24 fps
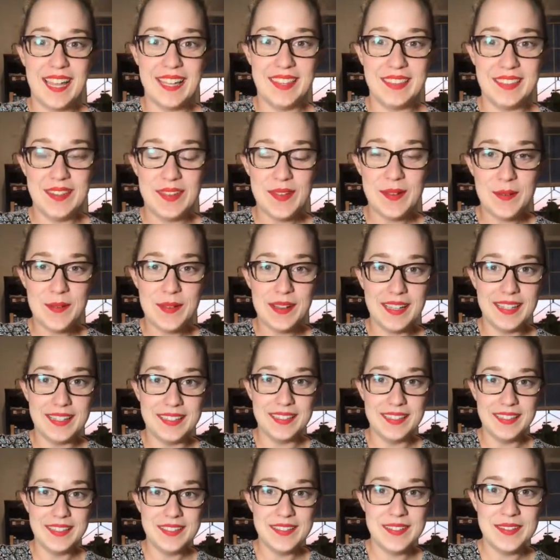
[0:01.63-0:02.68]
Hello,
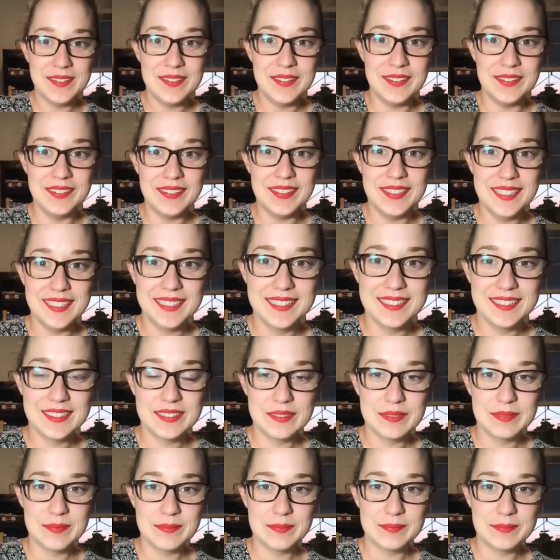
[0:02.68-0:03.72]
hello.
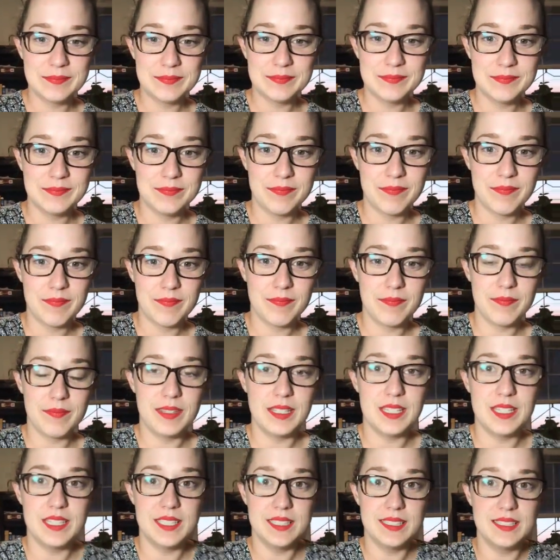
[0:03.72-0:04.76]
Let
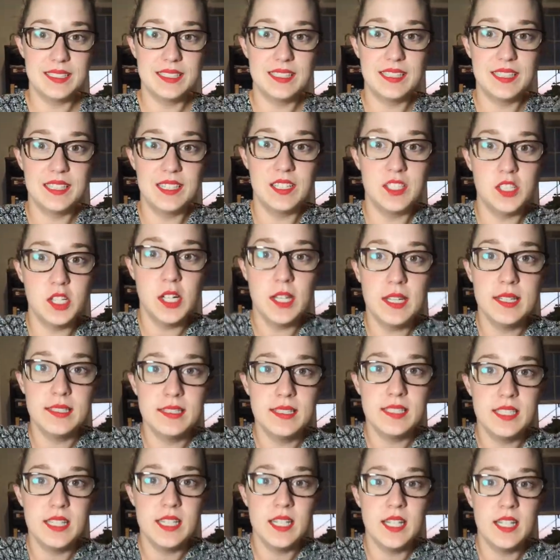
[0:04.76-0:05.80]
me just
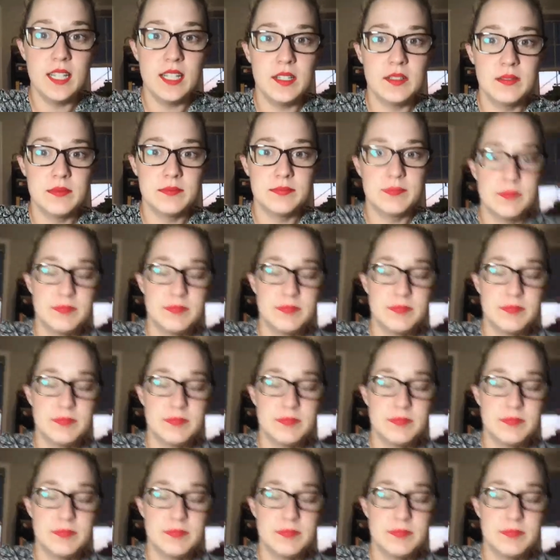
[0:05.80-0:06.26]
adjust here.